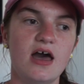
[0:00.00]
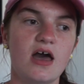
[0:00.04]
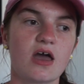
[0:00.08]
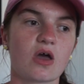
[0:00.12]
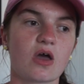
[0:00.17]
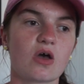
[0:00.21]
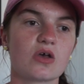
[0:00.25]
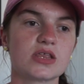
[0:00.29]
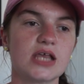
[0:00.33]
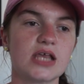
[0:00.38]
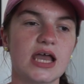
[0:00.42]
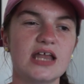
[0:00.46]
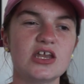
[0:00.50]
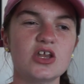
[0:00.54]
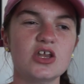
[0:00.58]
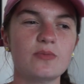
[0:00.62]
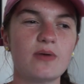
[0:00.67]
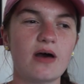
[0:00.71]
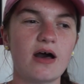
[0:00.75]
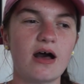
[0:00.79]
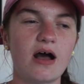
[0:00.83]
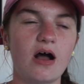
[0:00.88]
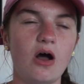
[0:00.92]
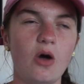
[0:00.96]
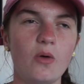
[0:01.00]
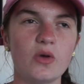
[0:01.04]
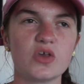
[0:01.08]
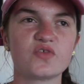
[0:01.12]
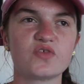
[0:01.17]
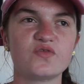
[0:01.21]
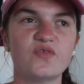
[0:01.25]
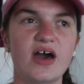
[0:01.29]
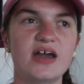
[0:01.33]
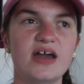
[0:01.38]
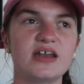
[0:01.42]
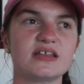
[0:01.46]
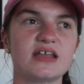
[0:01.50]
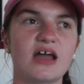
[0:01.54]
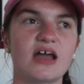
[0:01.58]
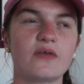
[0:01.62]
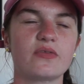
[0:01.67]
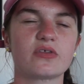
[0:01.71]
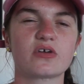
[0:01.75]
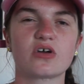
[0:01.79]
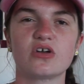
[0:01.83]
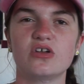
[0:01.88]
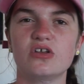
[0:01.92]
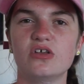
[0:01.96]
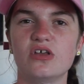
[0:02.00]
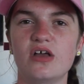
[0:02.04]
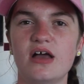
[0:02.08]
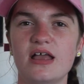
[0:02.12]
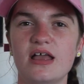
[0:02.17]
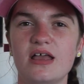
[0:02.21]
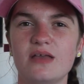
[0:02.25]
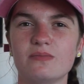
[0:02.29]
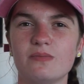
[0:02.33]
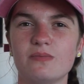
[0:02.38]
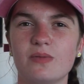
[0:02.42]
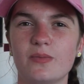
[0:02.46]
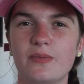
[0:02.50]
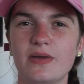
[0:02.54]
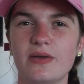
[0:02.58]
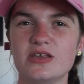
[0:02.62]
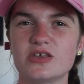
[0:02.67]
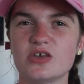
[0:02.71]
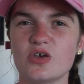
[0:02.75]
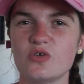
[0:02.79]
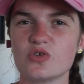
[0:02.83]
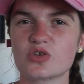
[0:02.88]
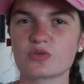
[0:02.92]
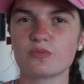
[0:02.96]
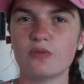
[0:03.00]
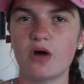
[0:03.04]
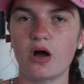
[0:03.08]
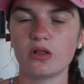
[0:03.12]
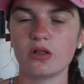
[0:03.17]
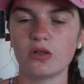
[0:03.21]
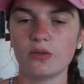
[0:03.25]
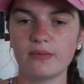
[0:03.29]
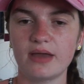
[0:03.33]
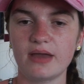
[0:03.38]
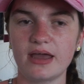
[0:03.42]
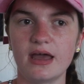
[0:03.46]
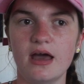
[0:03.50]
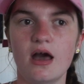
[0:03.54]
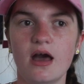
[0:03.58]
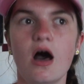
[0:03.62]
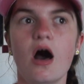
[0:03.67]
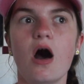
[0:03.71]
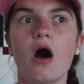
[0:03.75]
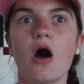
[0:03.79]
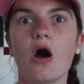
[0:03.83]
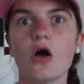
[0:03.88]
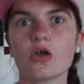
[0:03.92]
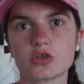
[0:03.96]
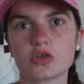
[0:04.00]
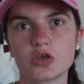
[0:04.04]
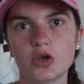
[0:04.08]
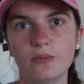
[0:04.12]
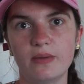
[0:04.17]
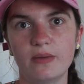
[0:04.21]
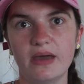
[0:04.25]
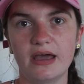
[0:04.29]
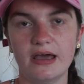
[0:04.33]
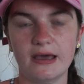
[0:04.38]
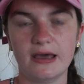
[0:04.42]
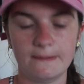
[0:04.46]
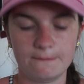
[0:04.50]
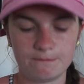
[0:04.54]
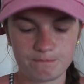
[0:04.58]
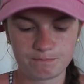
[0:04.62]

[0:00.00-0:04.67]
because I end up always finding out they're gonna end up being too small on me or too big,